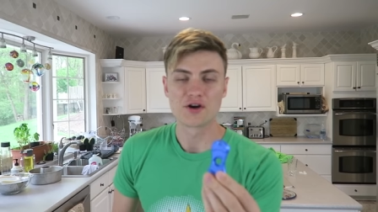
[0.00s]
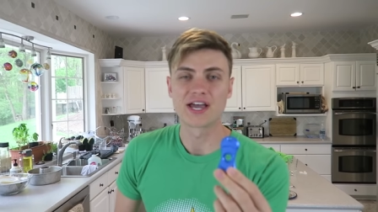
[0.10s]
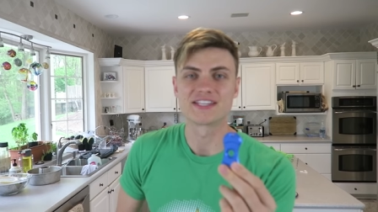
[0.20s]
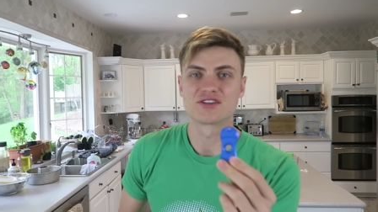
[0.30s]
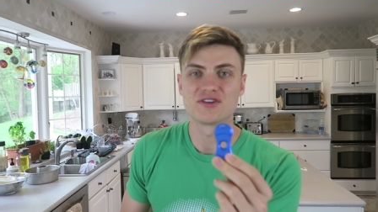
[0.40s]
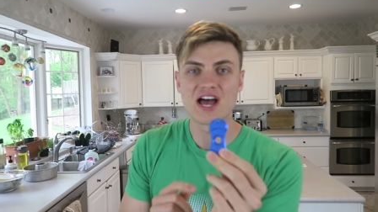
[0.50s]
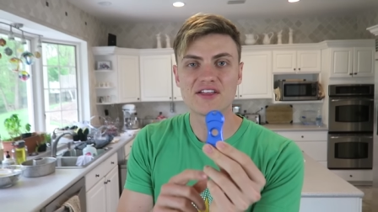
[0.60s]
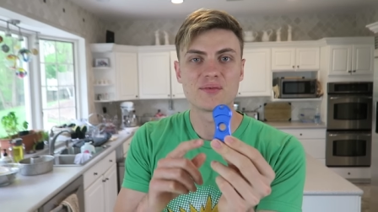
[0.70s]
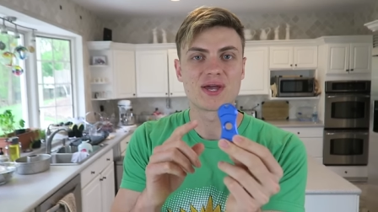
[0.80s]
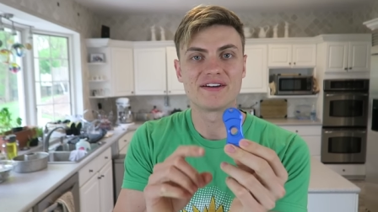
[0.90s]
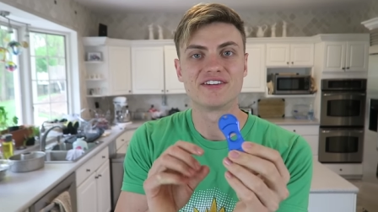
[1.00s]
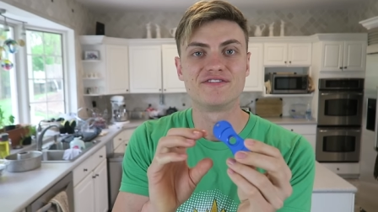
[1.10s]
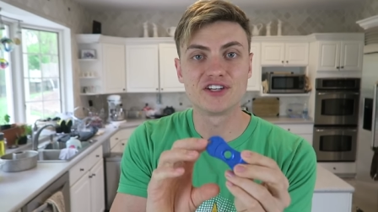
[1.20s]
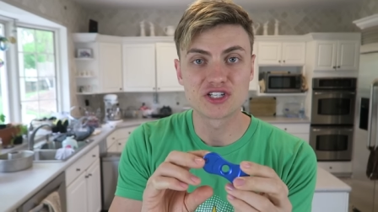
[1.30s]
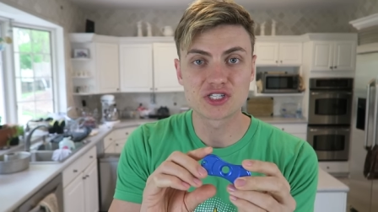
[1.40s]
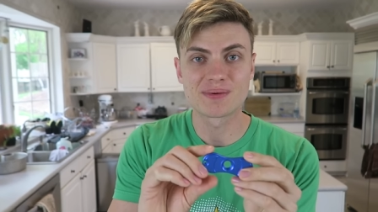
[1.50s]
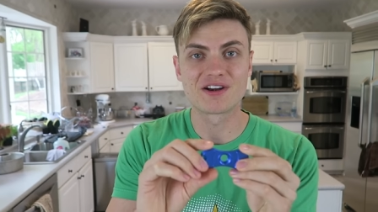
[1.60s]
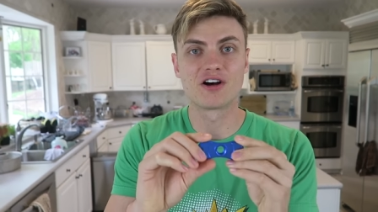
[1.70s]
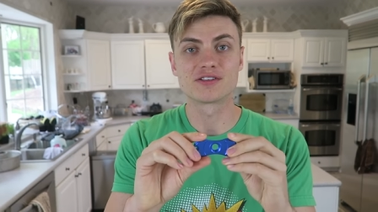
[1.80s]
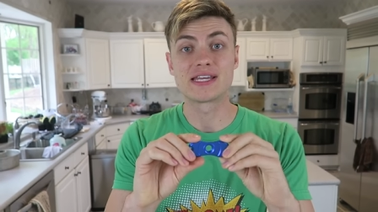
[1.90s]
Okay, so now that we have the fidget
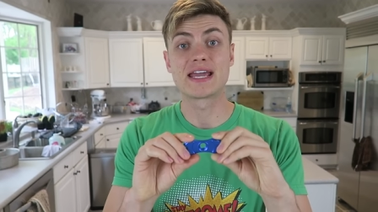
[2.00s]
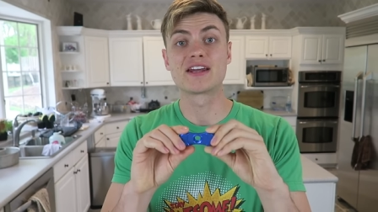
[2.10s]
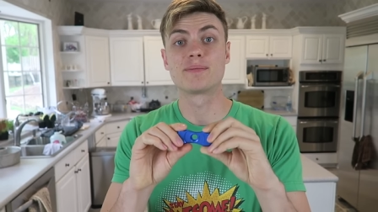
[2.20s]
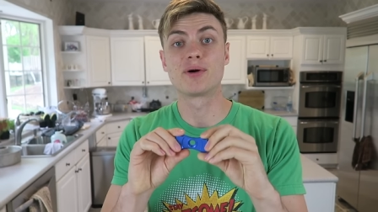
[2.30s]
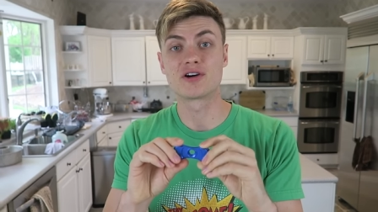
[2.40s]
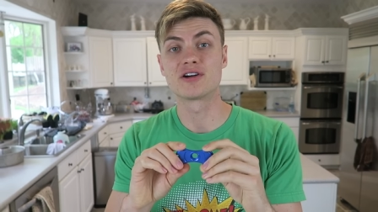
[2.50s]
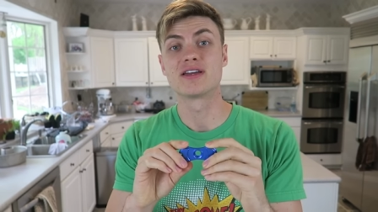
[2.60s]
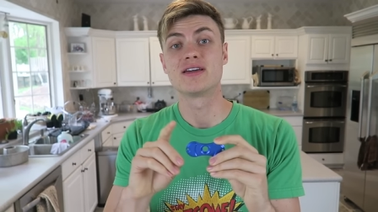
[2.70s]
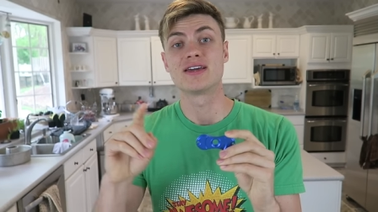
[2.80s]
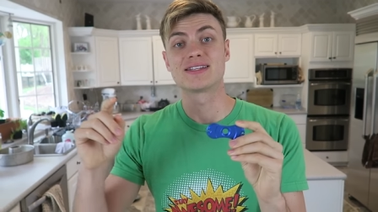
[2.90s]
spinner all taken apart,